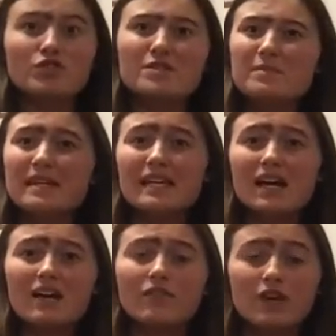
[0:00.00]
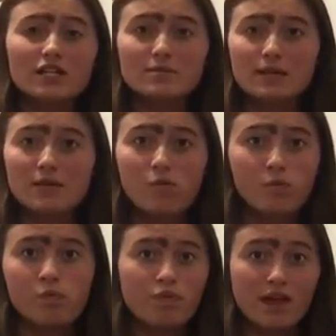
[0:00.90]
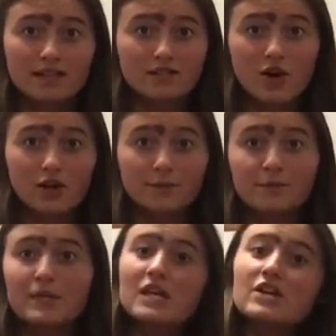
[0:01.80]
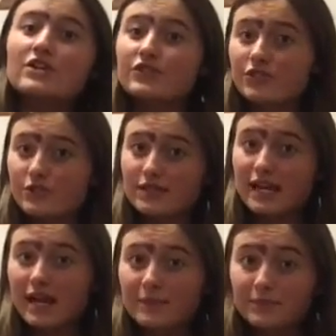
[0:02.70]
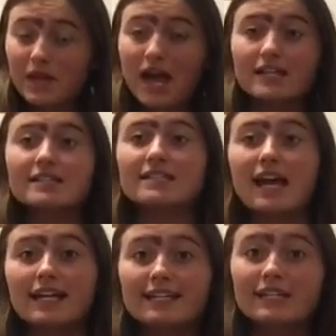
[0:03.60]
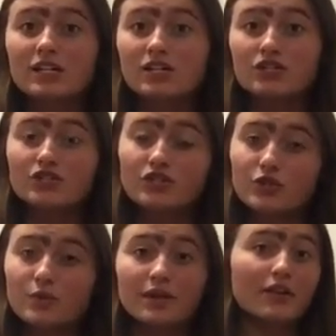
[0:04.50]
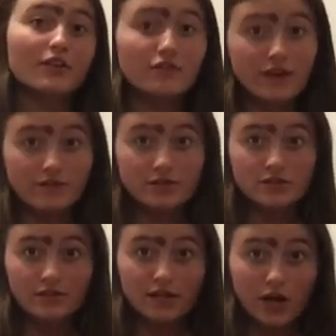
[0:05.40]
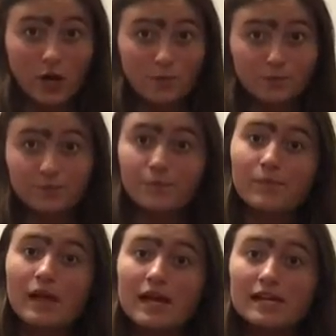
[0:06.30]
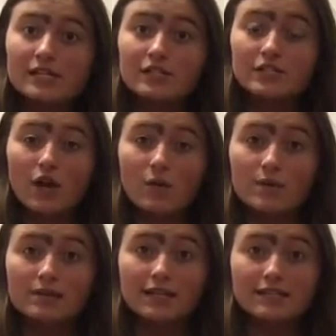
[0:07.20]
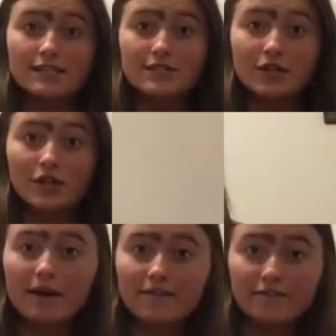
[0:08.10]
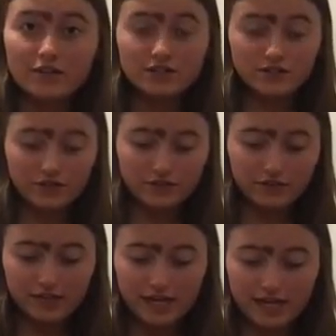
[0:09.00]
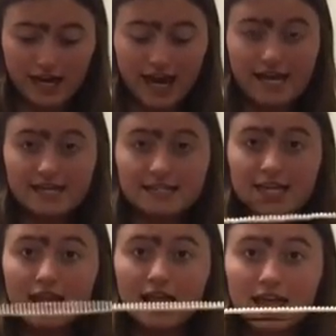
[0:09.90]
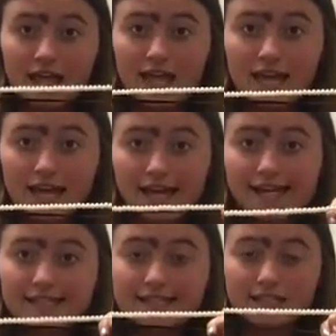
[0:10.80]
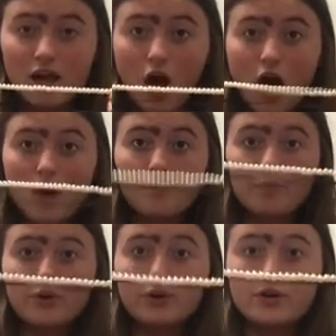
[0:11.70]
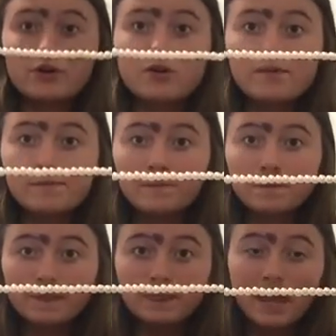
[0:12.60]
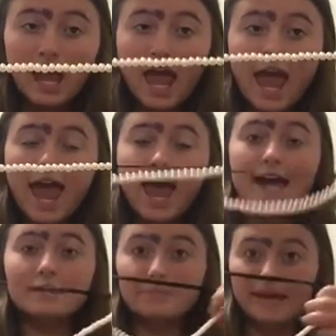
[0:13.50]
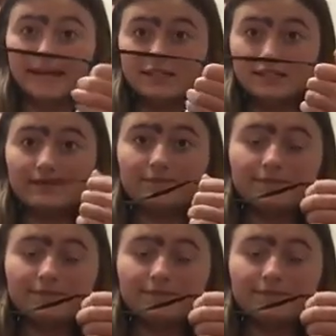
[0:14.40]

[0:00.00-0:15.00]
Just being a freshman, it's hard. So today I decided to do another favorites video. So let's get started. My first favorite thing is it's a pearl headband